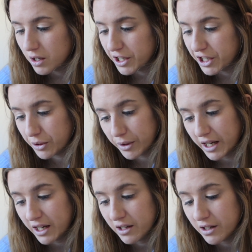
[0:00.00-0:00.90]

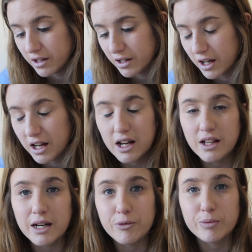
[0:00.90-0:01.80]
Huey,
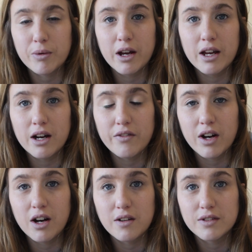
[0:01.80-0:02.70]
that was my other
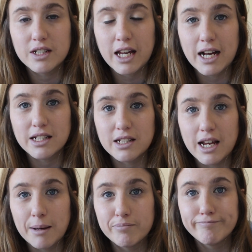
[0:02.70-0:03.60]
half's cat's
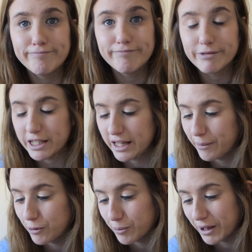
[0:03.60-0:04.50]
name, so
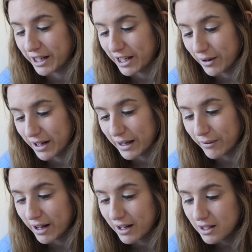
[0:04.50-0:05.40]
that won't be going
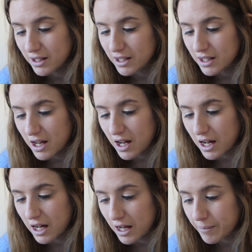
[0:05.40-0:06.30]
anywhere.
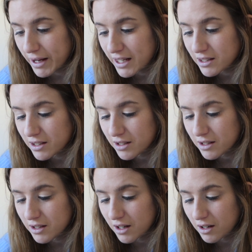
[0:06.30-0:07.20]

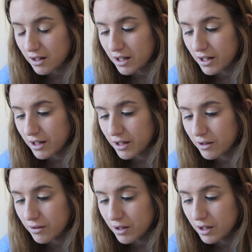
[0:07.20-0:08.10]
Mason, Arlo,